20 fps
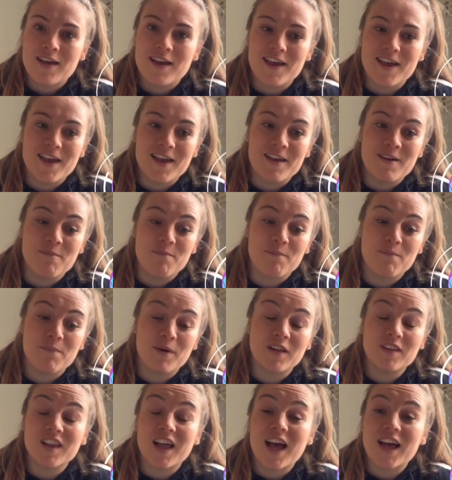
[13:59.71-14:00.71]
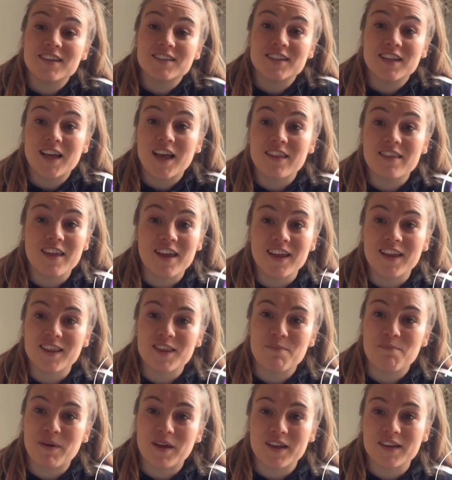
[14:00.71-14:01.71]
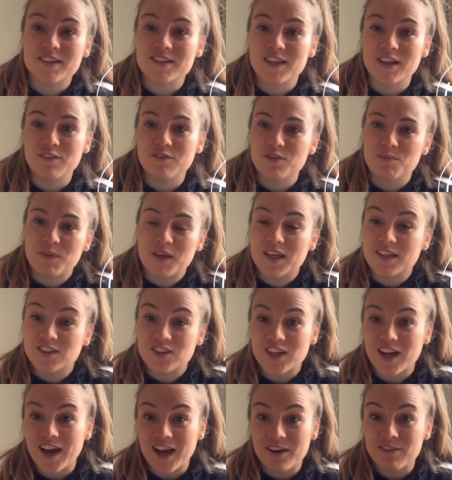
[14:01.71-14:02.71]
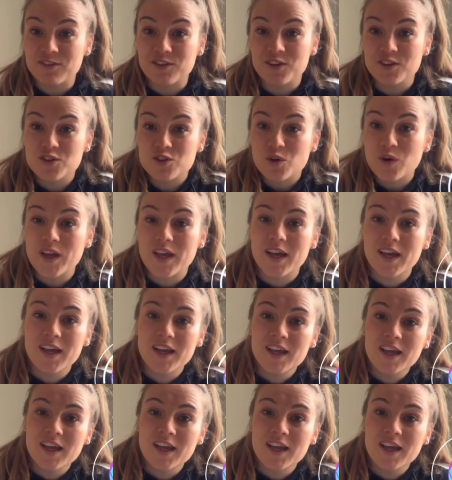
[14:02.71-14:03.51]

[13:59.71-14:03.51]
Um, but lastly, I think the biggest thing for me is you have to enjoy it.